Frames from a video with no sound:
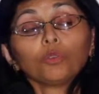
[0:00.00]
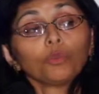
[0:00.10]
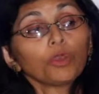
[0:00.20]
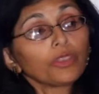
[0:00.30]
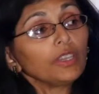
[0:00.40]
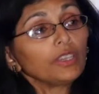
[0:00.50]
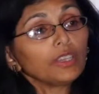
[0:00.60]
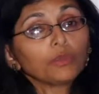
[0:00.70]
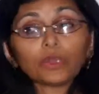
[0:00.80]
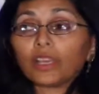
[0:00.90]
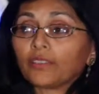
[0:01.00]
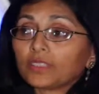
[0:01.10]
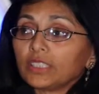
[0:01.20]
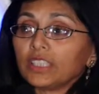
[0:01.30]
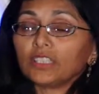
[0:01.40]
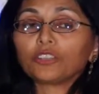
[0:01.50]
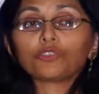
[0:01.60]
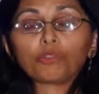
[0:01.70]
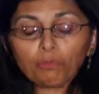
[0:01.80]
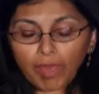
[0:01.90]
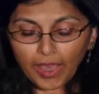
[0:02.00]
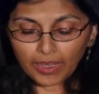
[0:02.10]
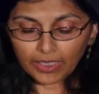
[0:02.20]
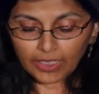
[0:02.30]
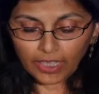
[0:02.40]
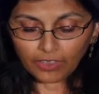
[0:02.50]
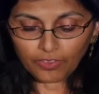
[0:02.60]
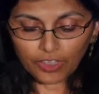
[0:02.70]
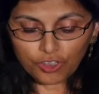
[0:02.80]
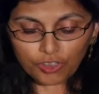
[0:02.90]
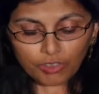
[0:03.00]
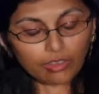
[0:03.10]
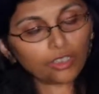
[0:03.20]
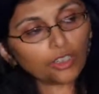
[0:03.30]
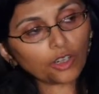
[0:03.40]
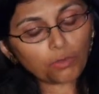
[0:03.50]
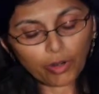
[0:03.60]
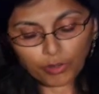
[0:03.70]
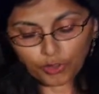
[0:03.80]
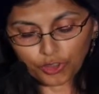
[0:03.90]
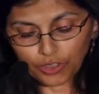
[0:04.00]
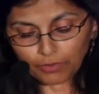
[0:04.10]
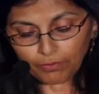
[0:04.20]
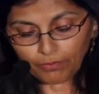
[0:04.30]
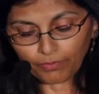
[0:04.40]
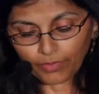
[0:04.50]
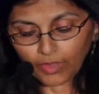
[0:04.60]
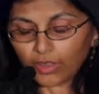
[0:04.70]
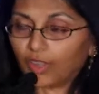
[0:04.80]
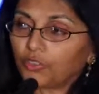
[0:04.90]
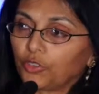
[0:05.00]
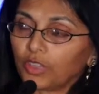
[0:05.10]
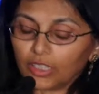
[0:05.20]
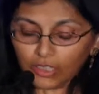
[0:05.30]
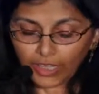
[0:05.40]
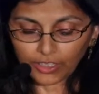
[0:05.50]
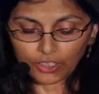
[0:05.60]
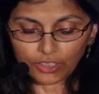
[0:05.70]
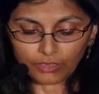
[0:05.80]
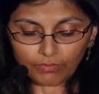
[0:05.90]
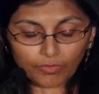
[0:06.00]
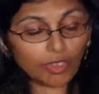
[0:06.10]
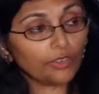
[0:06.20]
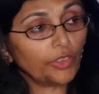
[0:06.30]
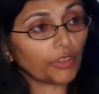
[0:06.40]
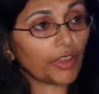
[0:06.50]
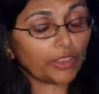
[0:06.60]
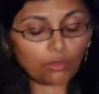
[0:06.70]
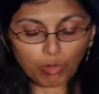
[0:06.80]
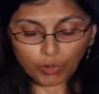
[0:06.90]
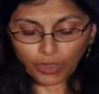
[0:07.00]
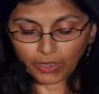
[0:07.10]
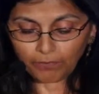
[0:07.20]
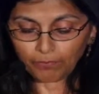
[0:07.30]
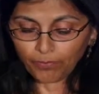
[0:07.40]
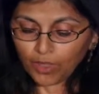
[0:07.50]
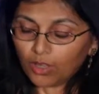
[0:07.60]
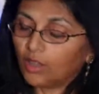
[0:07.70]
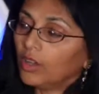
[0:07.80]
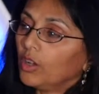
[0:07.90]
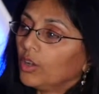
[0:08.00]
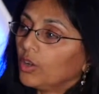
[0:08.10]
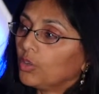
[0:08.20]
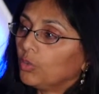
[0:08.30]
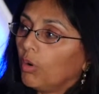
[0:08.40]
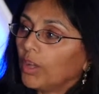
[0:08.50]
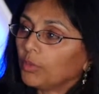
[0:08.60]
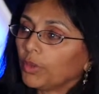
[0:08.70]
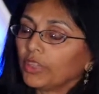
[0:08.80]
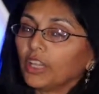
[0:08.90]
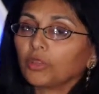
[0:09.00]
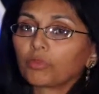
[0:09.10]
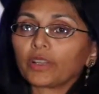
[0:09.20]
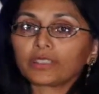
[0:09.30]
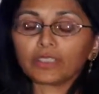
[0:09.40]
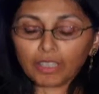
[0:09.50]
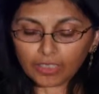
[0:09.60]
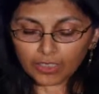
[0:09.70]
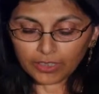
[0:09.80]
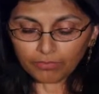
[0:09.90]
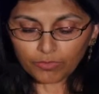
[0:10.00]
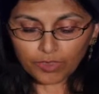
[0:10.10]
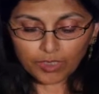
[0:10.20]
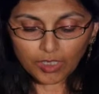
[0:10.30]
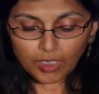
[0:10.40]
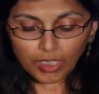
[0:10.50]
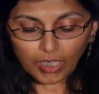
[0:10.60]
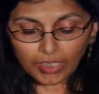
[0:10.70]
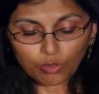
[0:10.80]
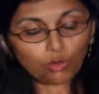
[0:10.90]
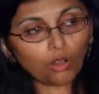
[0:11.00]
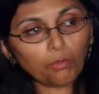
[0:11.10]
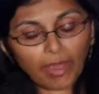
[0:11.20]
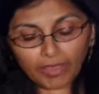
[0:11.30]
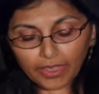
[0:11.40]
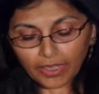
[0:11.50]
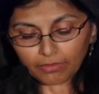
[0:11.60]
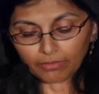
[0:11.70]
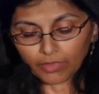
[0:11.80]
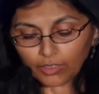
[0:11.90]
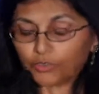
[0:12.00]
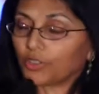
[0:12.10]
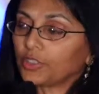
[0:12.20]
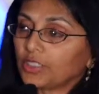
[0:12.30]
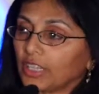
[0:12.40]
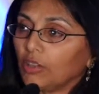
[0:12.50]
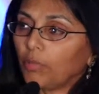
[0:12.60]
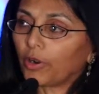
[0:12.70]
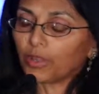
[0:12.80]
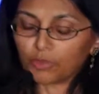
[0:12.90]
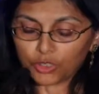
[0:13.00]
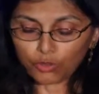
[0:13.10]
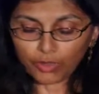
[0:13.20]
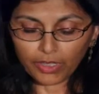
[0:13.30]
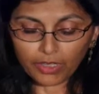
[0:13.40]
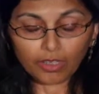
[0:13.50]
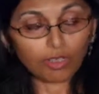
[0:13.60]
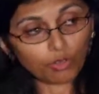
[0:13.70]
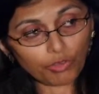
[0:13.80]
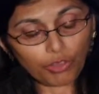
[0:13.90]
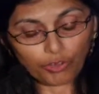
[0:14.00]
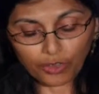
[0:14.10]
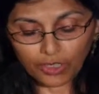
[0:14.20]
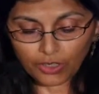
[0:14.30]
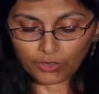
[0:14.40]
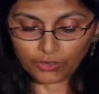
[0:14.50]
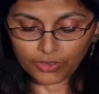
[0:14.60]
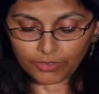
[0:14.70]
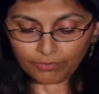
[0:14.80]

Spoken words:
With India, we have seen a dramatic elevation in our partnership after the election of Narendra Modi, who won with an unprecedented electoral mandate, the first single-party majority in over 30 years.